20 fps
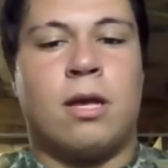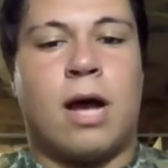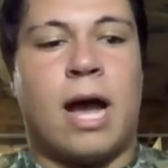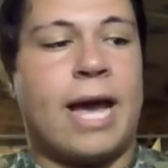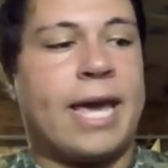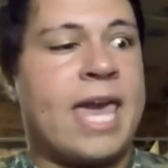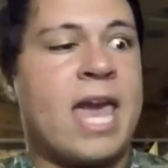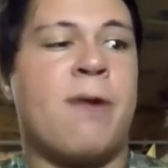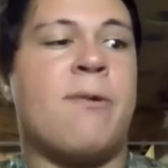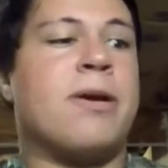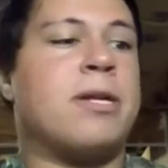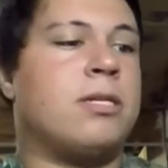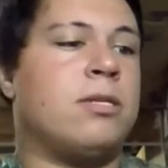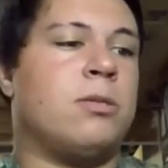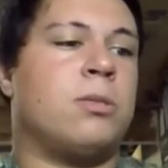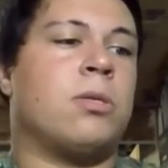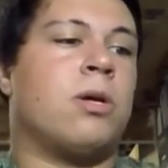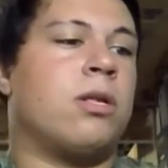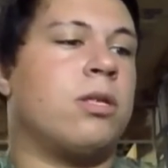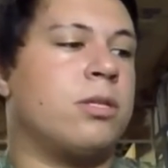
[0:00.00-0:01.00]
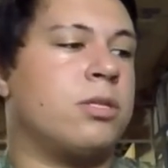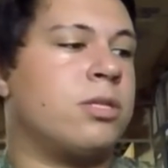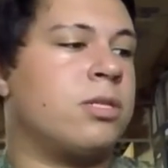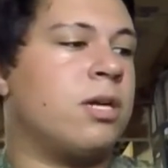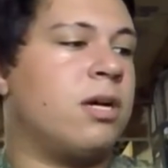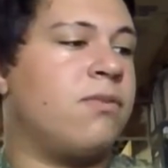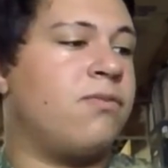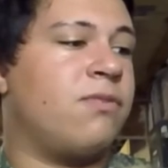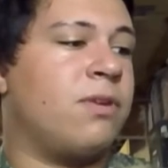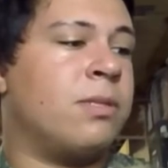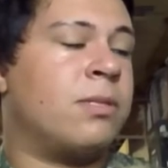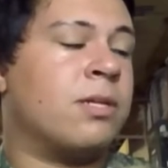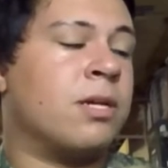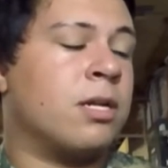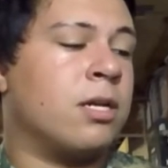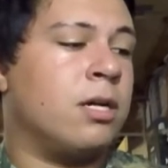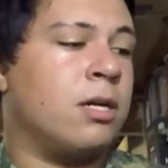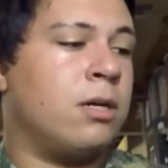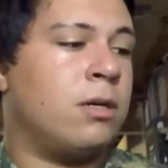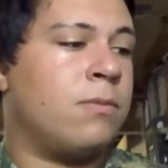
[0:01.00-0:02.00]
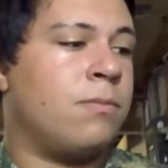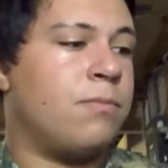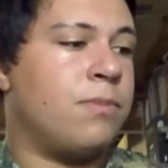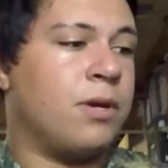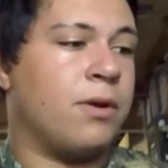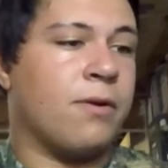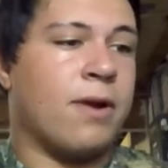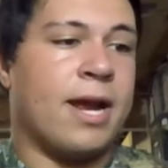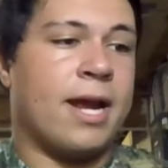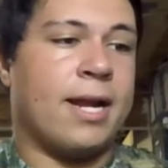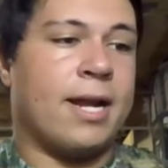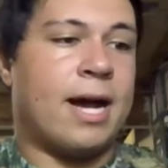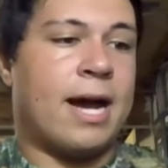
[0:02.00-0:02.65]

I can't wait to use all this stuff. It's gonna be great.